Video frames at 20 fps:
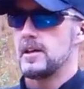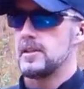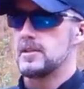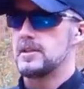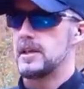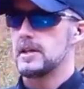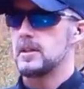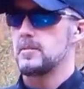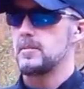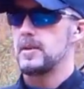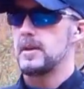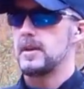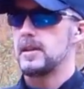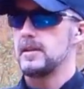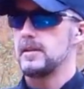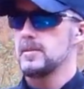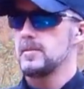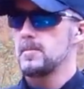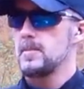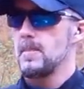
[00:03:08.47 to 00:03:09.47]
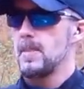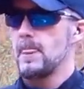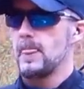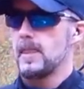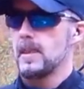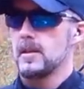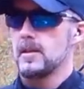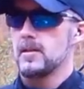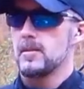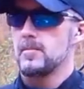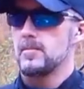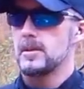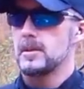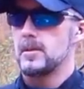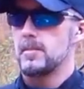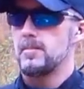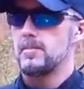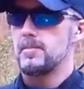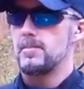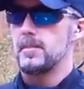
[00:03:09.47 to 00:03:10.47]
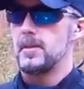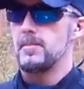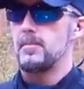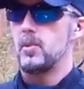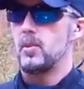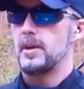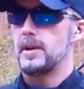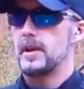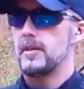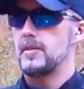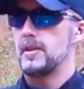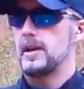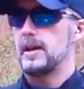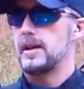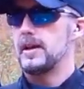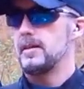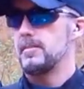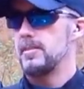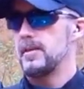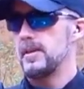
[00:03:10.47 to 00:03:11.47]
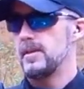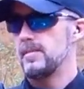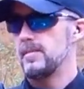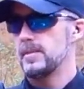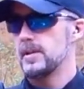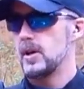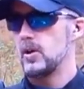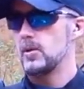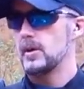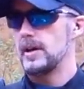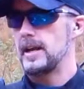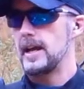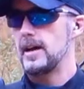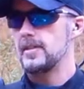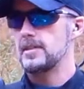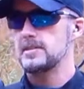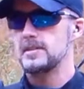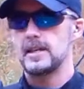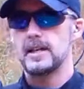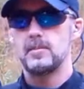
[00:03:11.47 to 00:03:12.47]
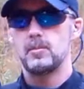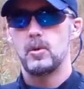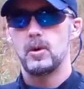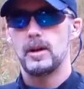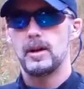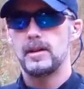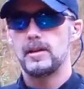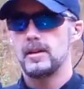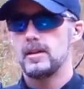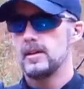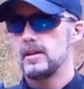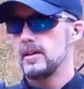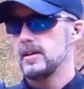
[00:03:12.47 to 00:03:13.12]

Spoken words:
You take a pen, put the point of it up, hold it out the same way,